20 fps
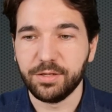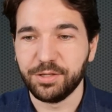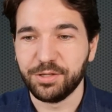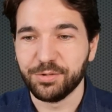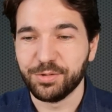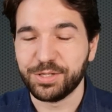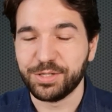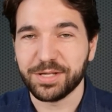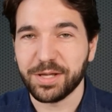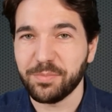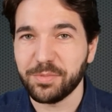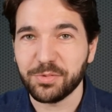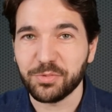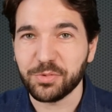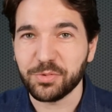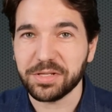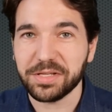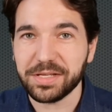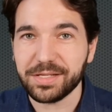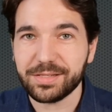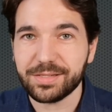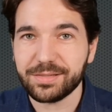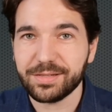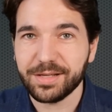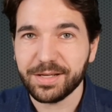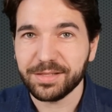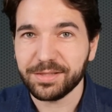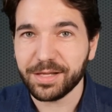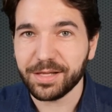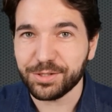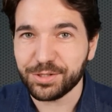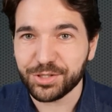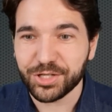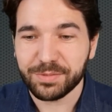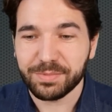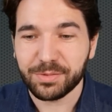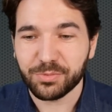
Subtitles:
there's someone released that should have